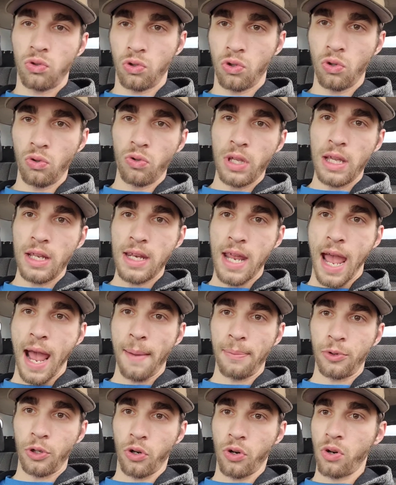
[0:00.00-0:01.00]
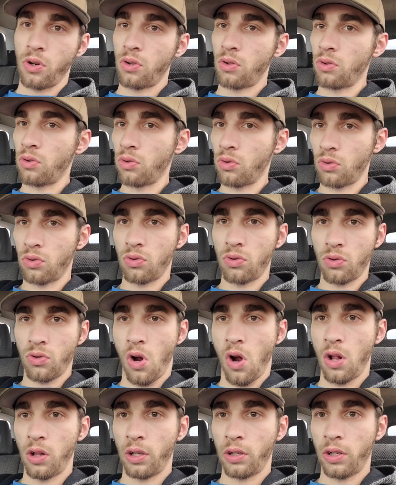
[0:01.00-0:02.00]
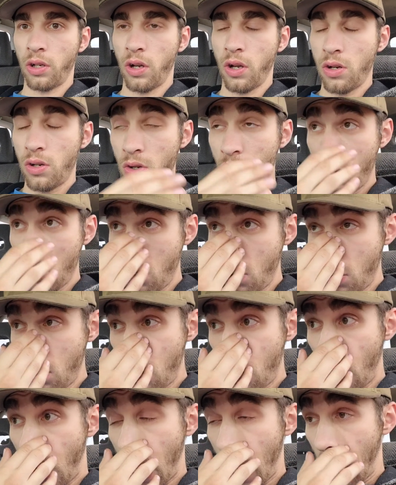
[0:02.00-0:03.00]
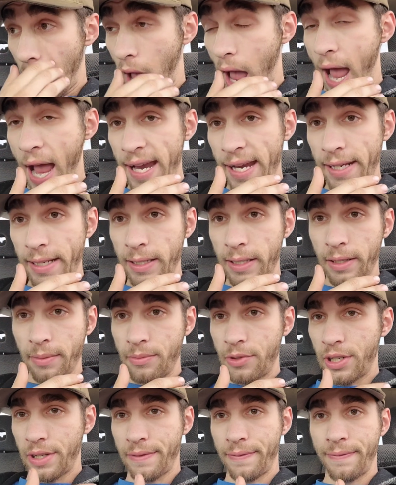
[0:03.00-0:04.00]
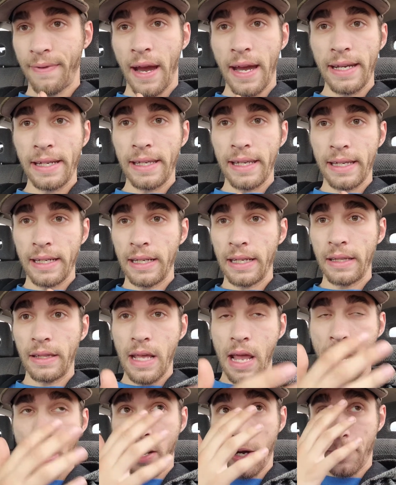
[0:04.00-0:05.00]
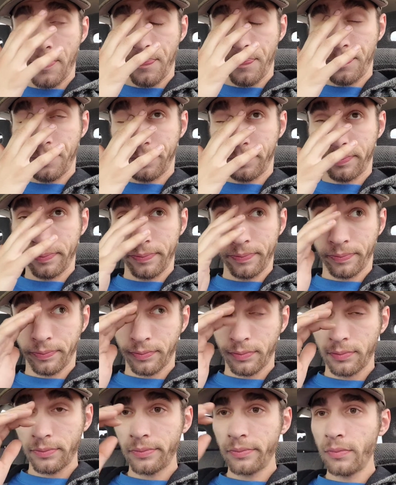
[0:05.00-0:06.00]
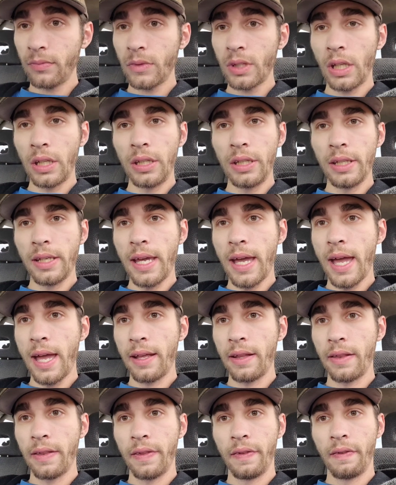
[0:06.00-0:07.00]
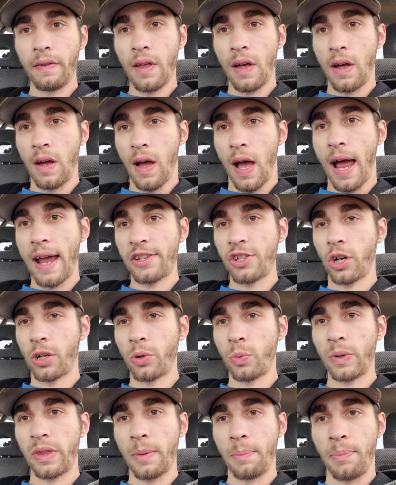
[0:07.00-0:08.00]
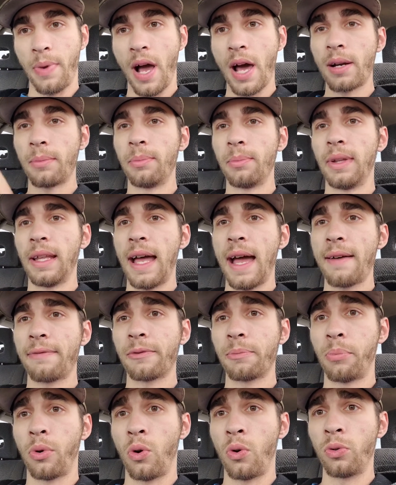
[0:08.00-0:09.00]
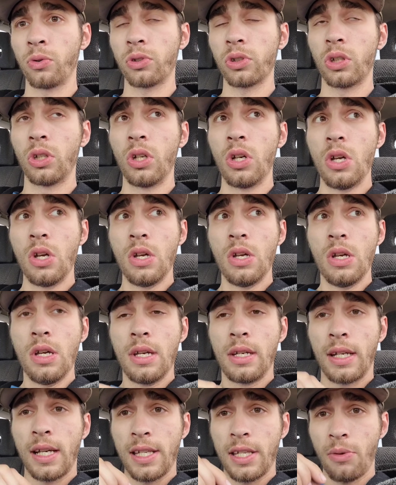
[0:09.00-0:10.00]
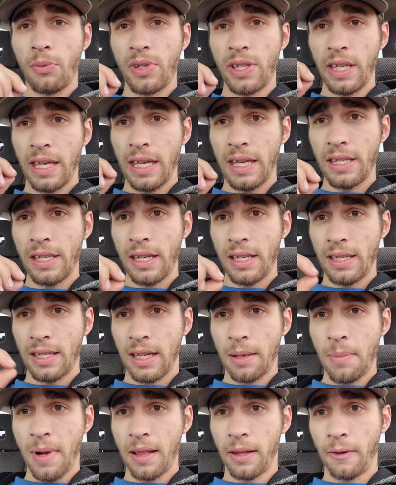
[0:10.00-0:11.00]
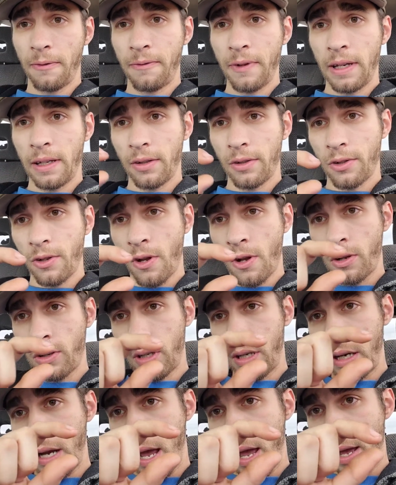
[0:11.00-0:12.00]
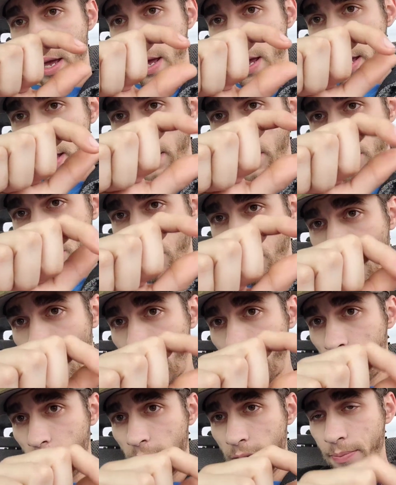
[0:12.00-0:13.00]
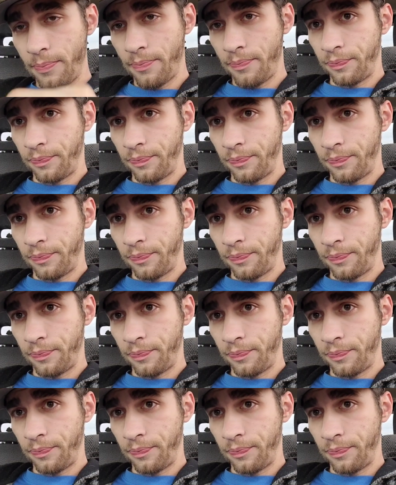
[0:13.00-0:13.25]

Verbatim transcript: to the adapter, call it good. uh, I ended up just fighting it in there. You get uh, I started with the bottom left bolt because it was the easiest to get my little fingers on, and I, I just started it,